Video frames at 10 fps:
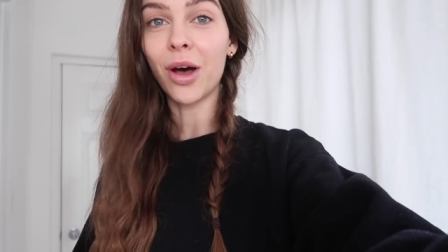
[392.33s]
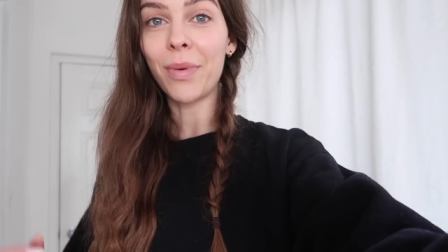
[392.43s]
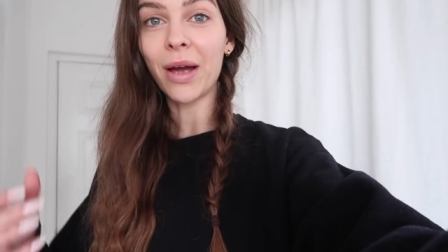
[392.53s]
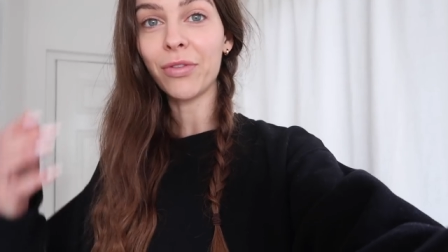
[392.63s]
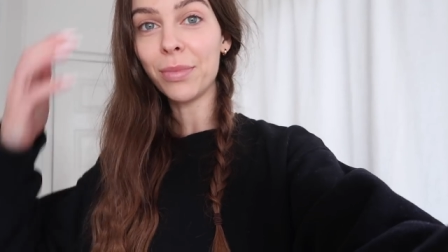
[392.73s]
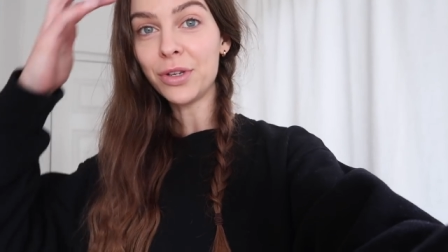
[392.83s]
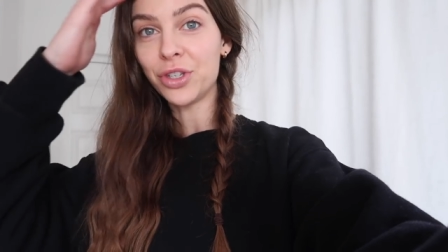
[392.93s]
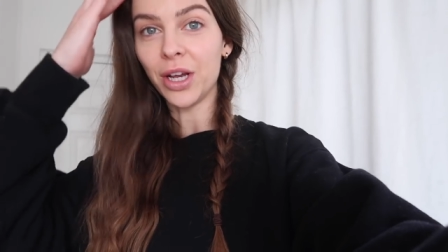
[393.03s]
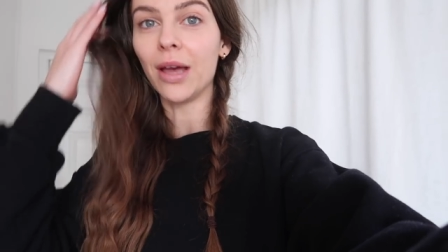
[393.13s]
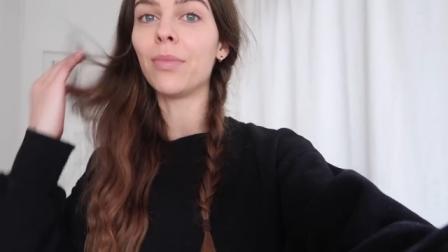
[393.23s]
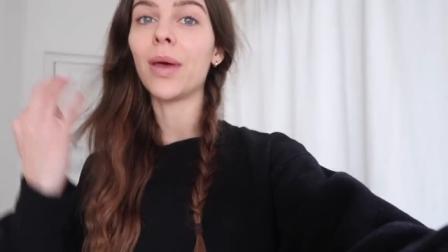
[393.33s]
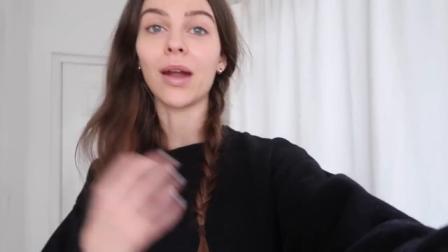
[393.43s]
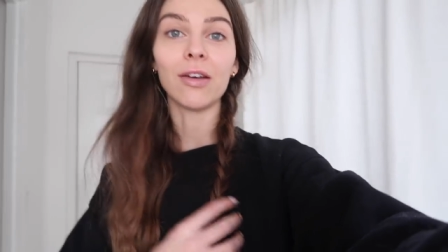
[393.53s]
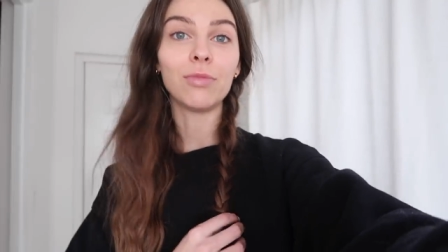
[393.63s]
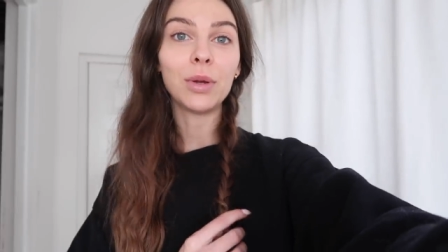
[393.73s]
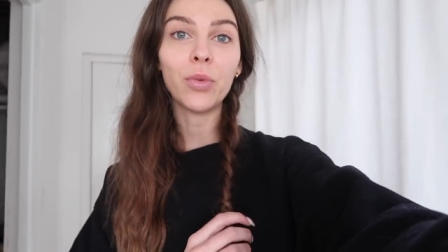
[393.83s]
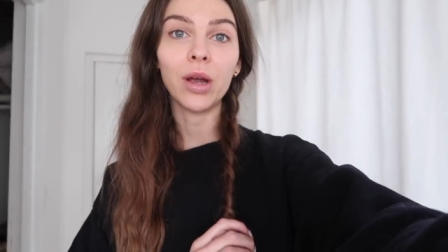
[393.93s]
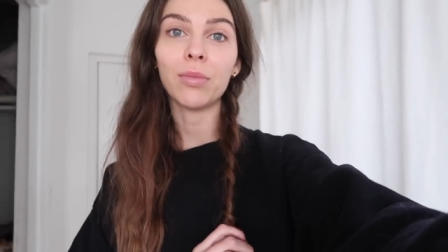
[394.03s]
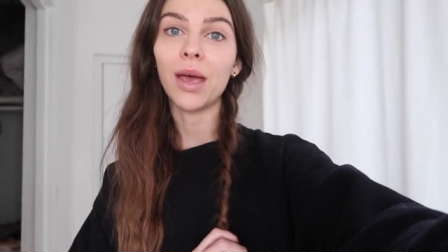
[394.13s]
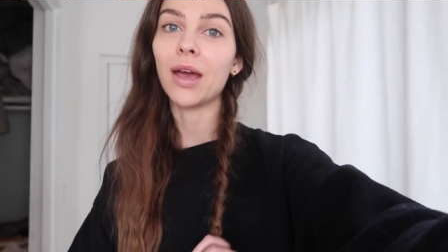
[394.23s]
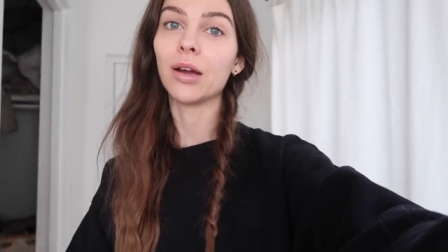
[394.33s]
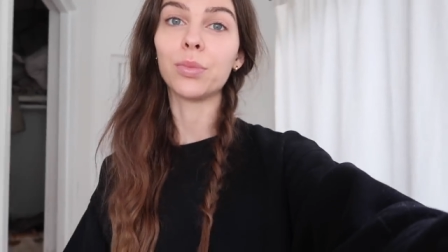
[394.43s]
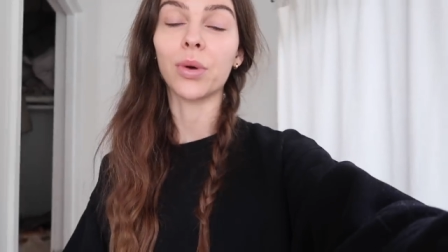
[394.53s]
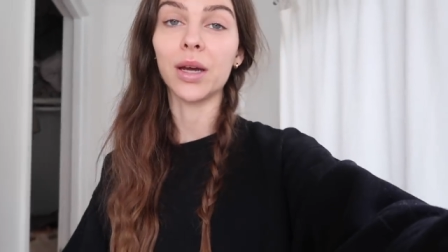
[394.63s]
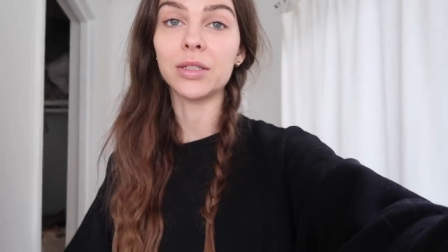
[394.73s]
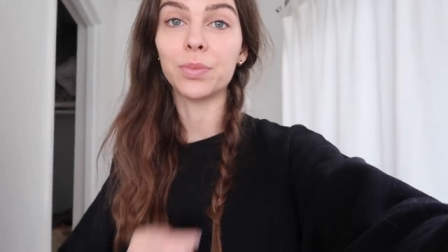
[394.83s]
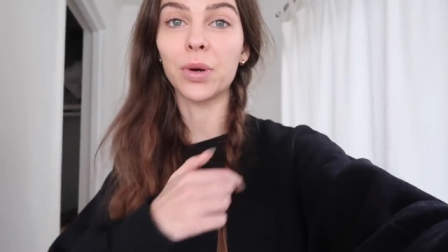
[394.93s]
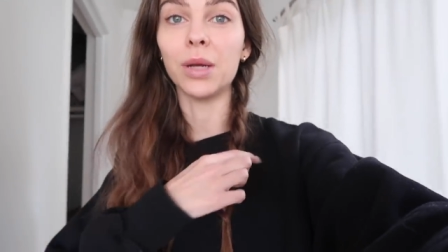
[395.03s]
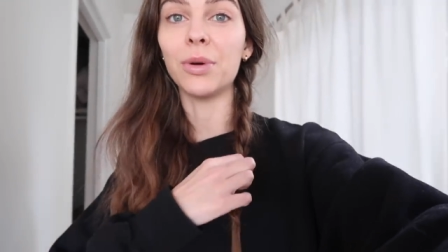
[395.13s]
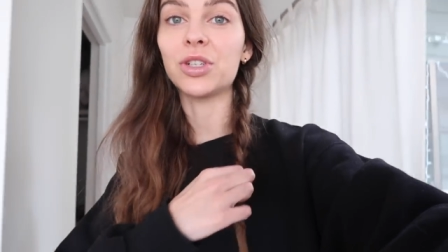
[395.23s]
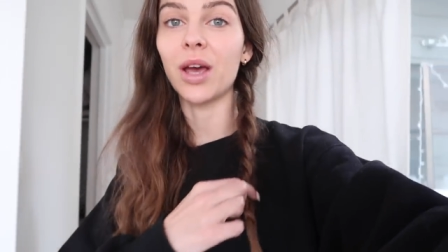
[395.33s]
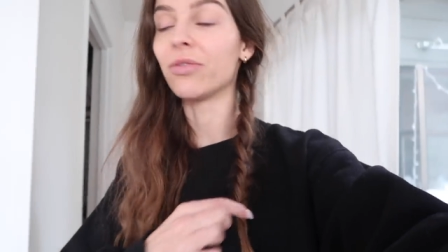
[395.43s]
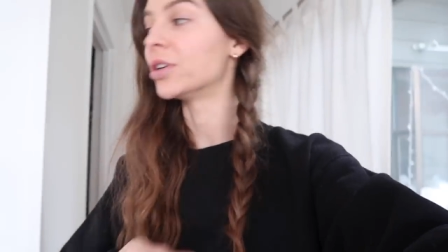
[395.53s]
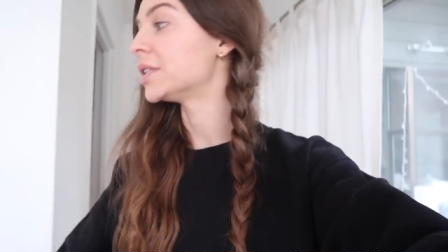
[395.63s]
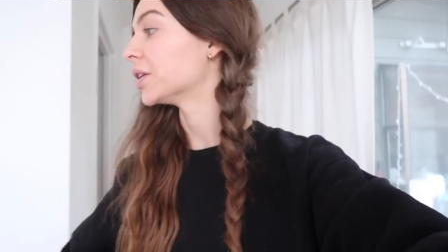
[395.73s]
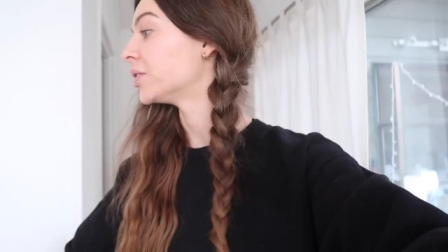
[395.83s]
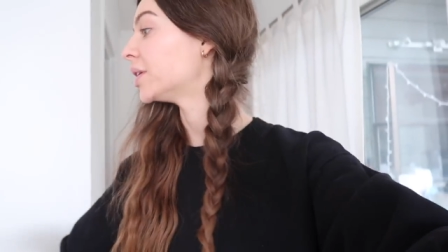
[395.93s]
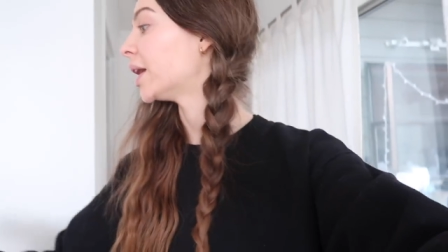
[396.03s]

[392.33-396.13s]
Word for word: got back from the gym and I've been wearing my hair in braids pretty much every single